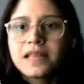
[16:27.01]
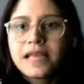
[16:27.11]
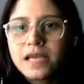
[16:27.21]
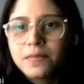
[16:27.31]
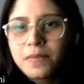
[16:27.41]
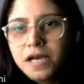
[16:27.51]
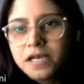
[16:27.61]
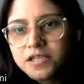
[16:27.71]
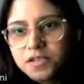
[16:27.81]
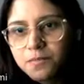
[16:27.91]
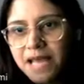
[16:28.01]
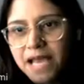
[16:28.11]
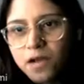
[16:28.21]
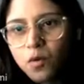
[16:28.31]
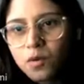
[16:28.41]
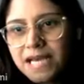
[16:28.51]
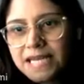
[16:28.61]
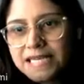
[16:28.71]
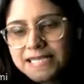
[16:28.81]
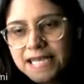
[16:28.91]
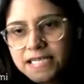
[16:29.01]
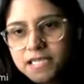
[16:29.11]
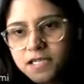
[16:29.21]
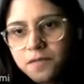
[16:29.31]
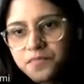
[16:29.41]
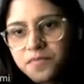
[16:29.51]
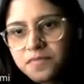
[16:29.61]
Like there's a black hole at the center.